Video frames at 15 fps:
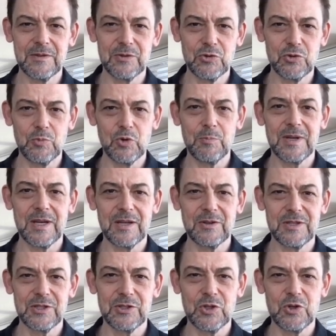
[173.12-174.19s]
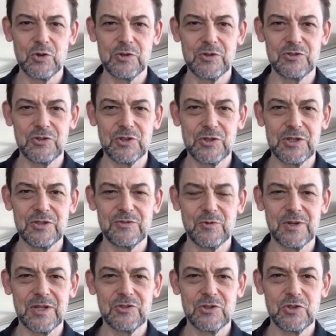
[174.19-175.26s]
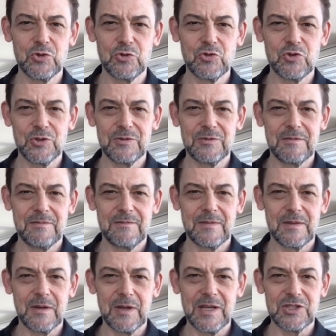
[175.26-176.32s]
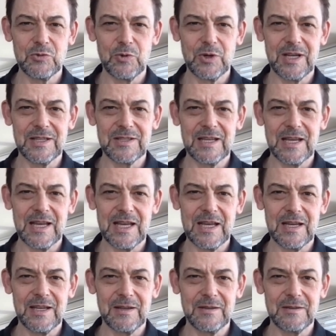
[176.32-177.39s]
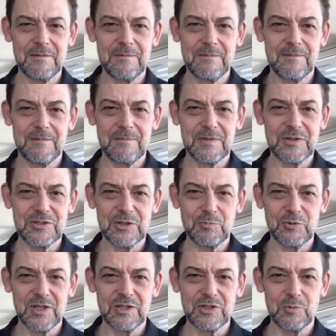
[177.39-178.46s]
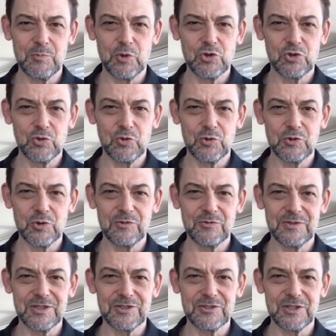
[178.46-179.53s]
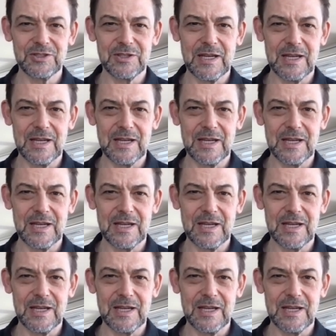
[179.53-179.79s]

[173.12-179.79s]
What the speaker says: to prepare the encoded circuit for execution, as well as Air, the simulator module of Qiskit